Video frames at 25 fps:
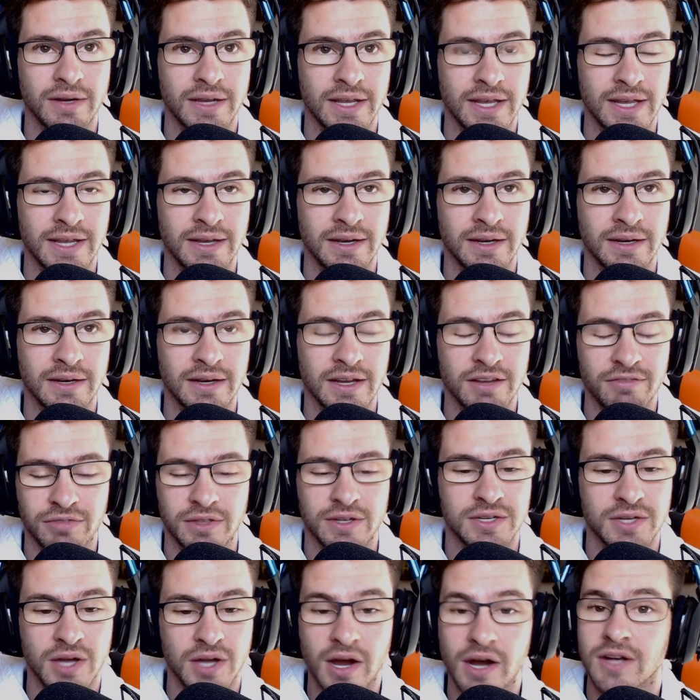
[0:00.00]
and if the
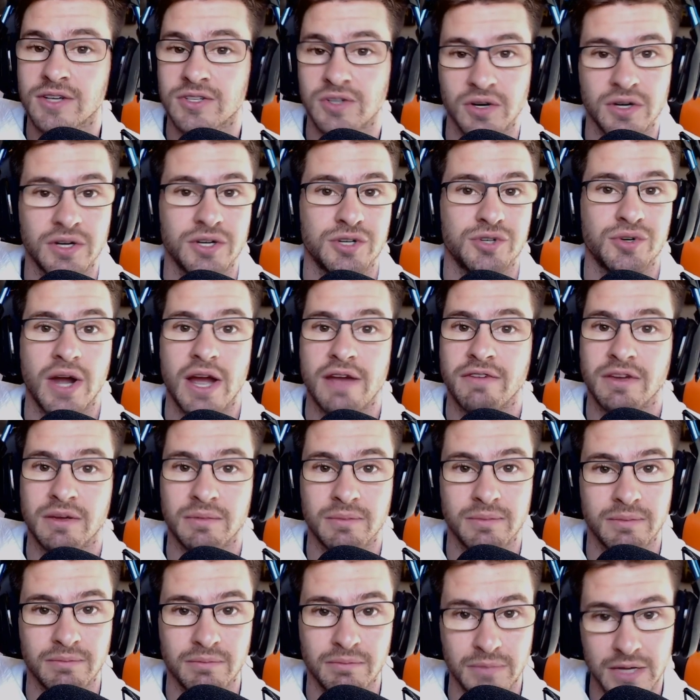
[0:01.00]
dogs aren't
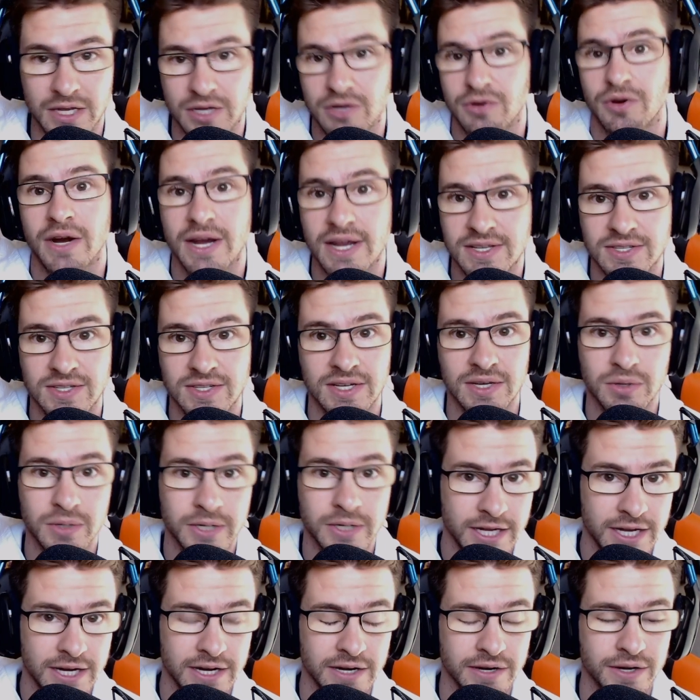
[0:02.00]
driving me crazy, or
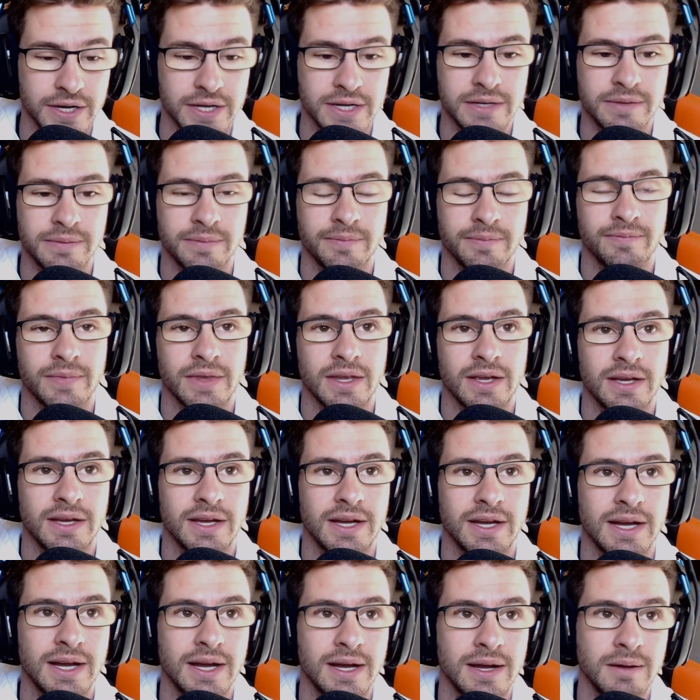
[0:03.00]
Kira,
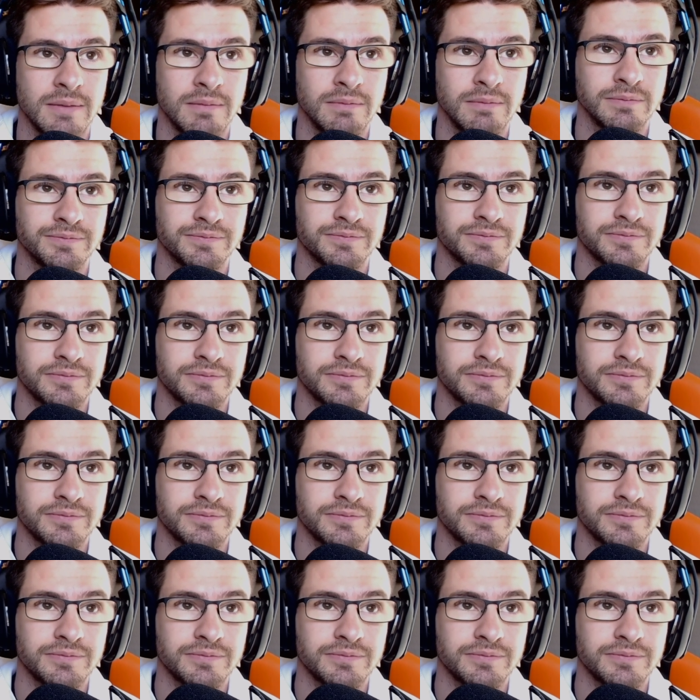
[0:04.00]
um,